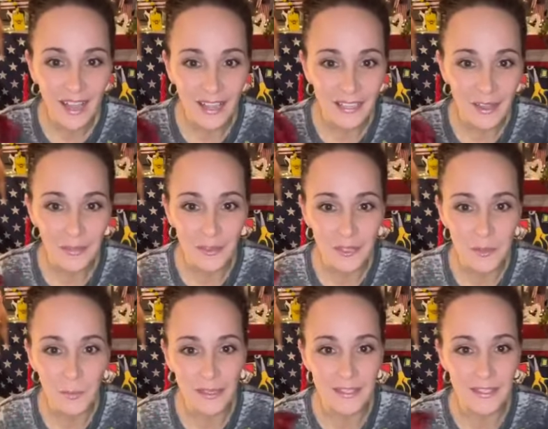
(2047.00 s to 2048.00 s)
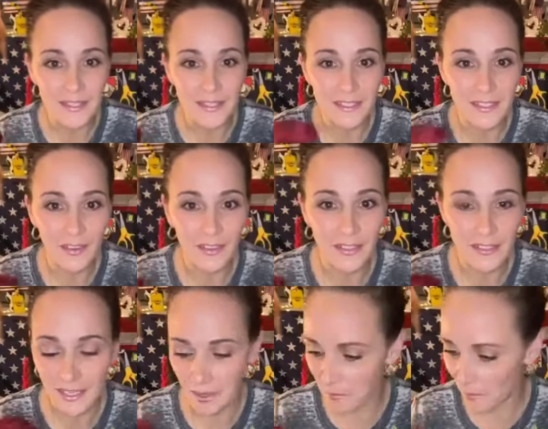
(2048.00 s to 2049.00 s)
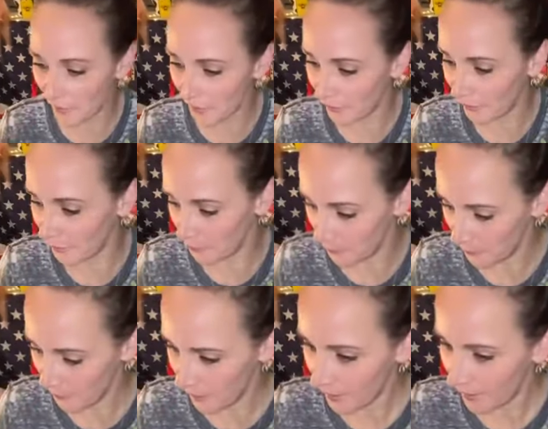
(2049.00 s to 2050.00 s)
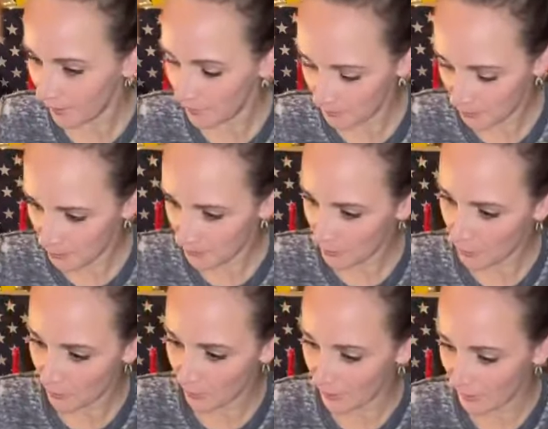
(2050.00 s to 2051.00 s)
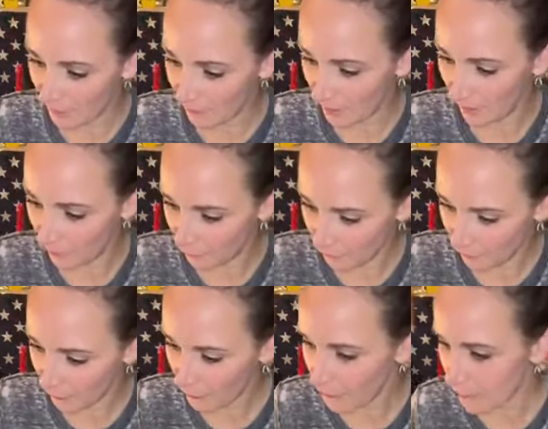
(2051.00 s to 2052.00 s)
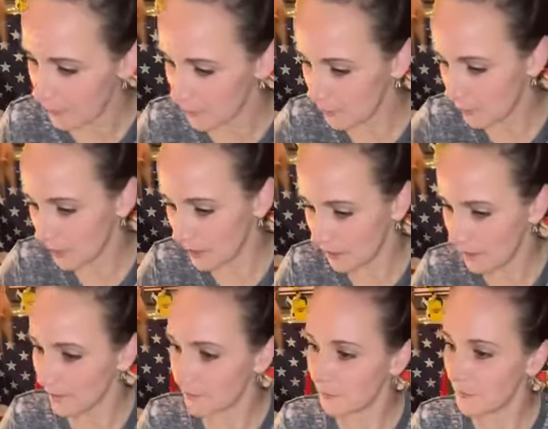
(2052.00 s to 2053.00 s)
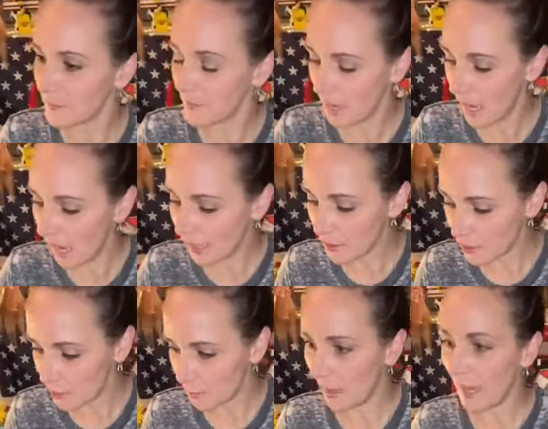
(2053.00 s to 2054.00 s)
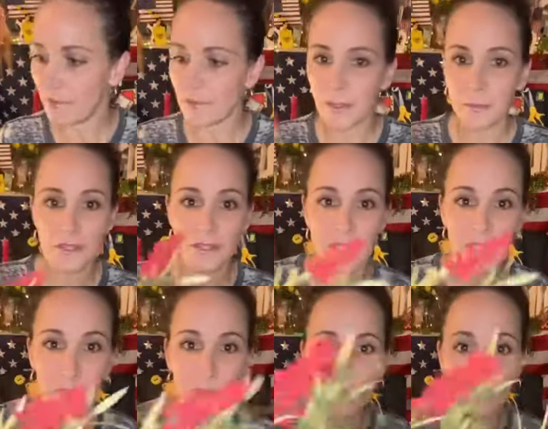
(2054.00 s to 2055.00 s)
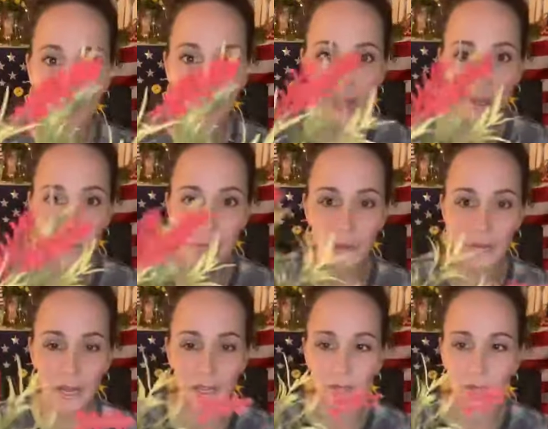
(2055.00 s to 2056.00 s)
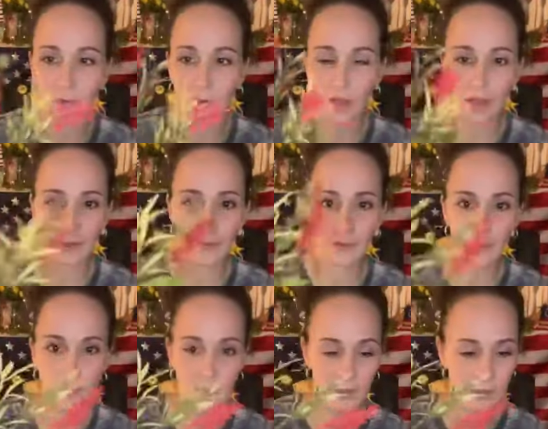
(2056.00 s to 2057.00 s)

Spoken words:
Hi, Nothing is Wasted Designs. How are you? Let me just make sure I didn't have any other fillers to put in. I do. I have some of the same in red, but they're kind of